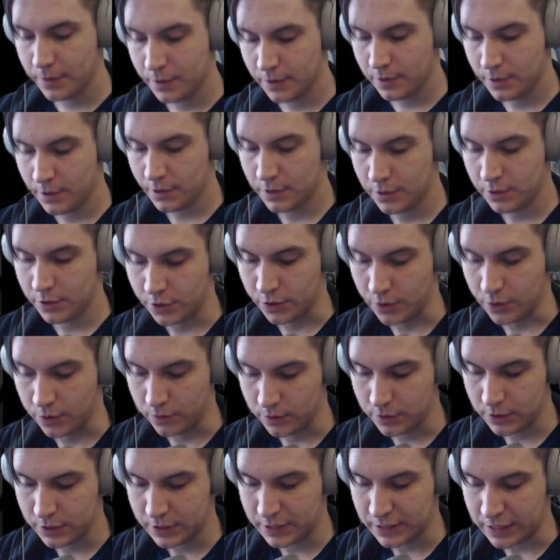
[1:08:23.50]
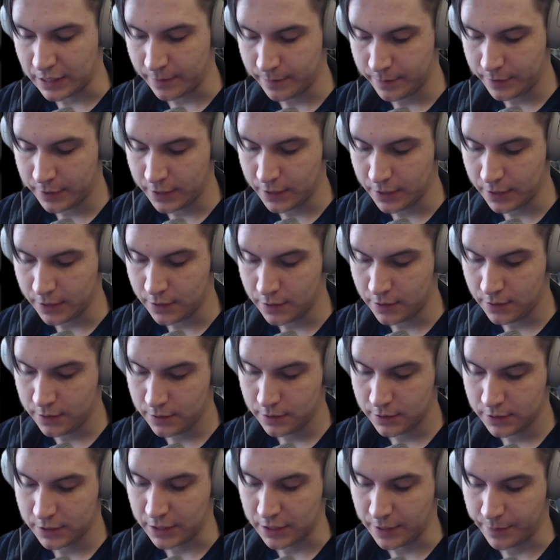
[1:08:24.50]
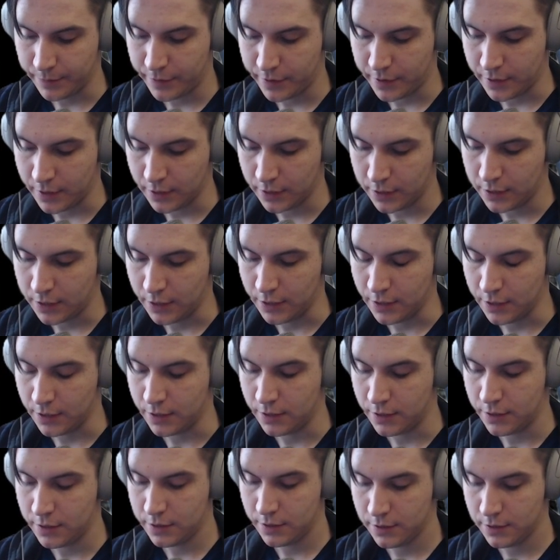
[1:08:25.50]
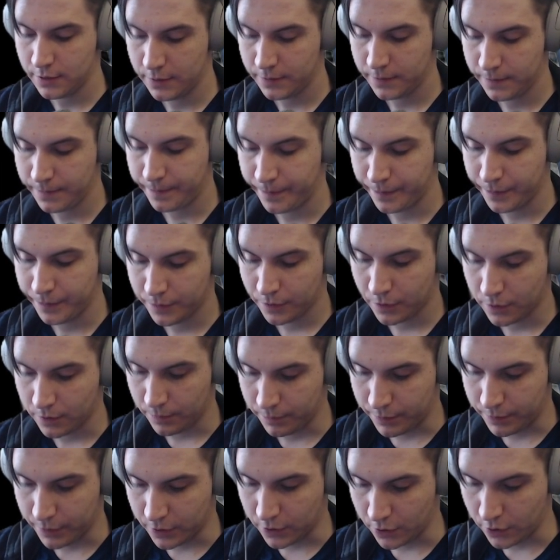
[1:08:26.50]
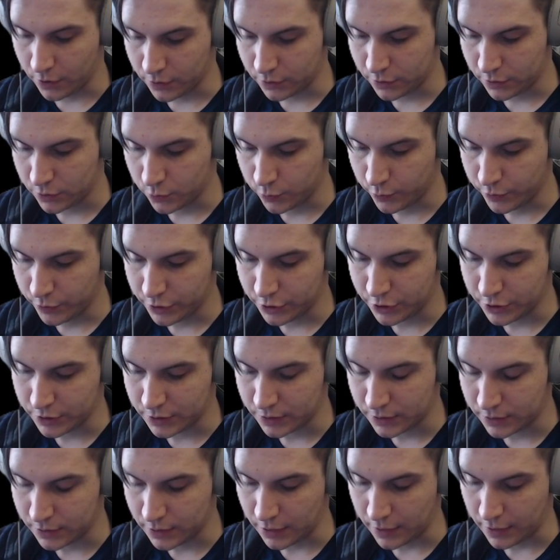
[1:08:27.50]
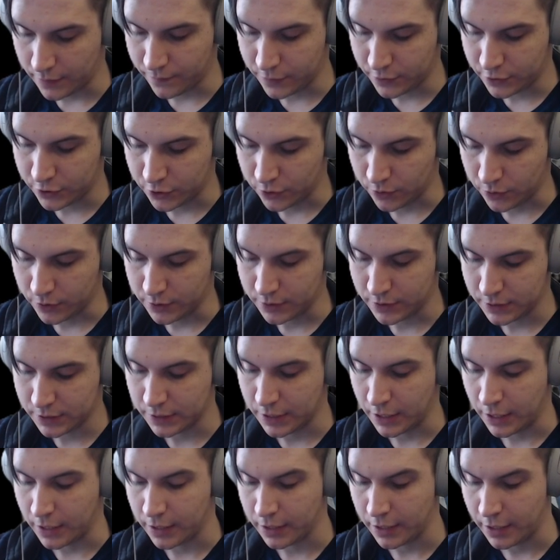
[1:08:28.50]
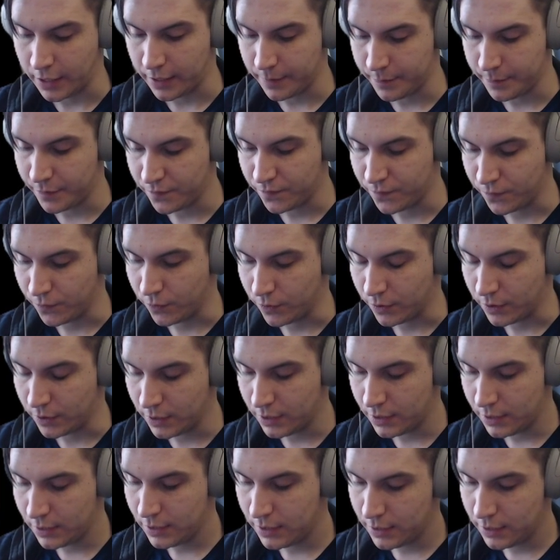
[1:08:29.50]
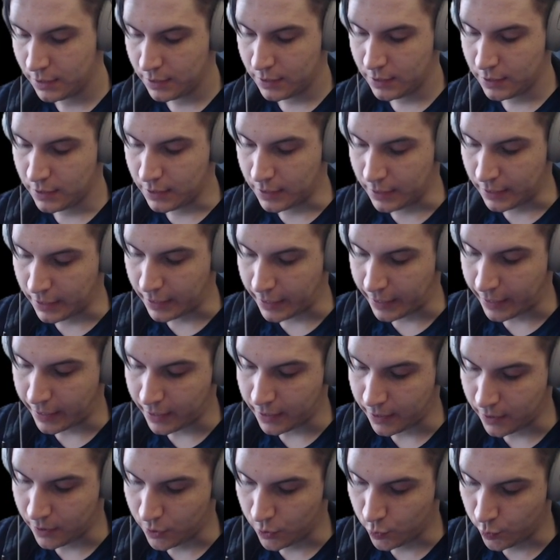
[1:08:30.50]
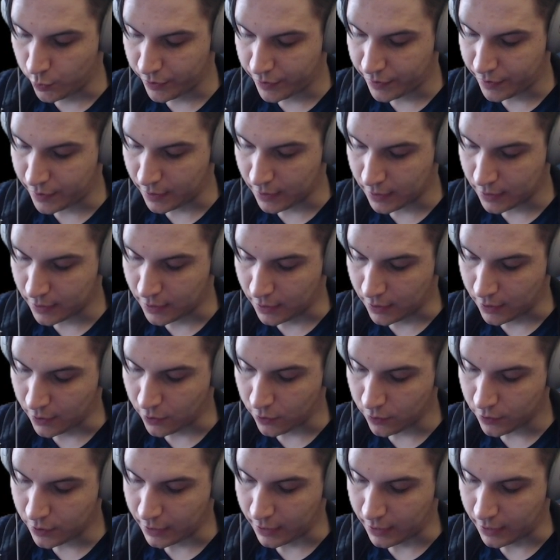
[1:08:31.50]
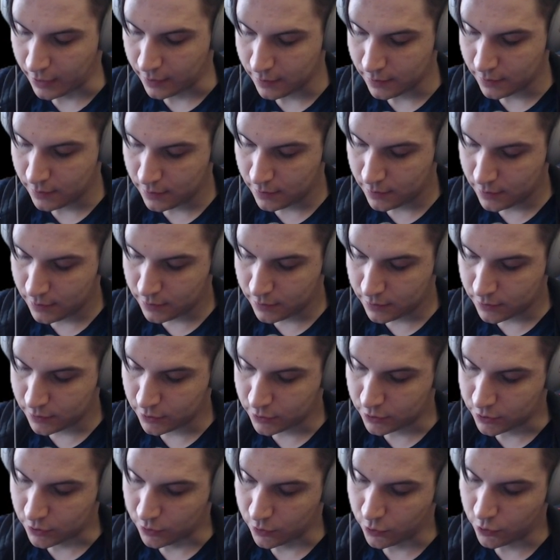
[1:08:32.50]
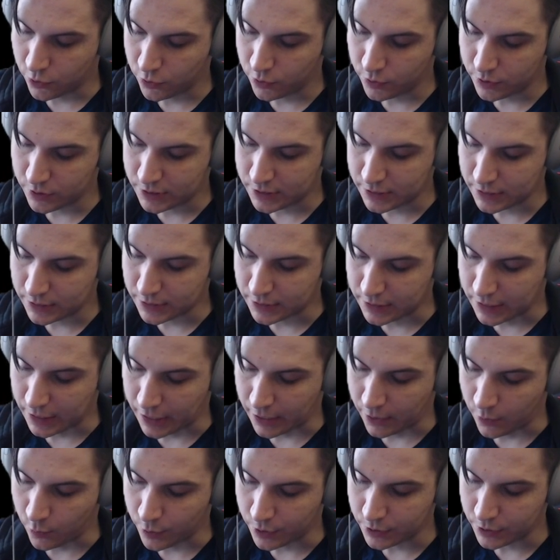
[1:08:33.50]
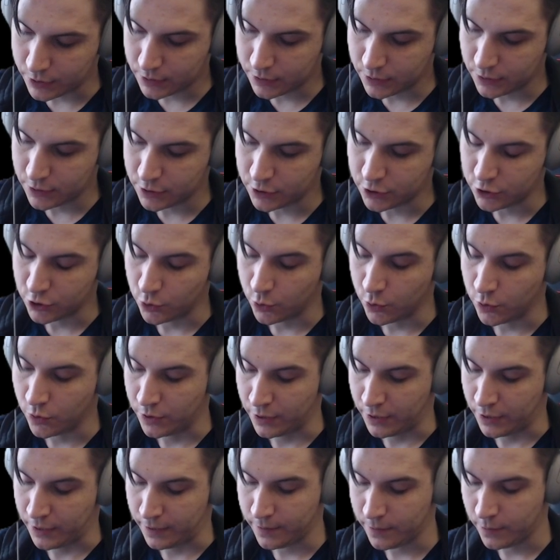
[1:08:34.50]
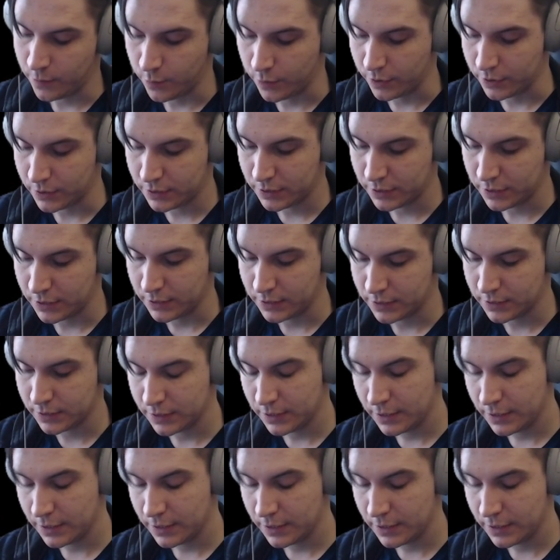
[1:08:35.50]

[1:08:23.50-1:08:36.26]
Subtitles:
So the same here, same thing here, because we just never saw this guy before. Now we're thinking, okay, so who is this guy? What's his story? What's his